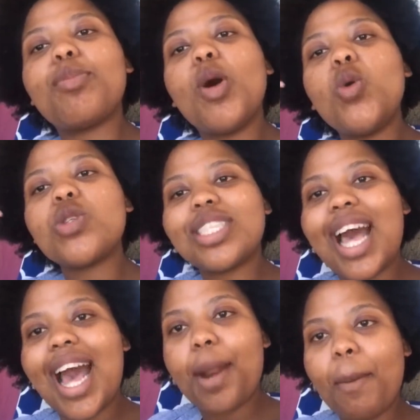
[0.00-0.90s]

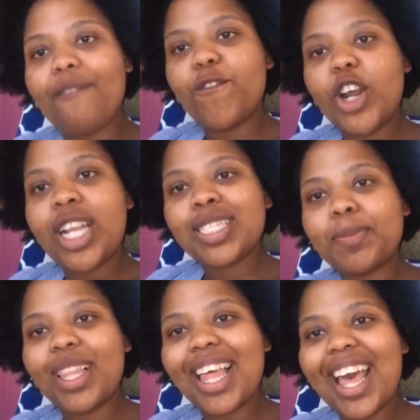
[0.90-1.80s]
poolside at my friend's
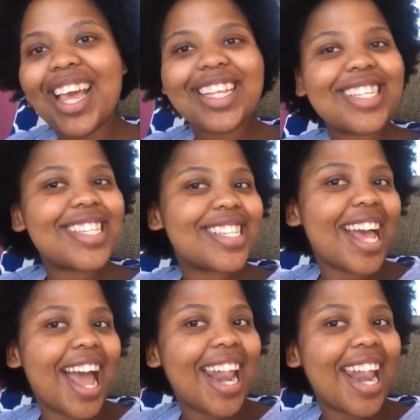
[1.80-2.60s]
place.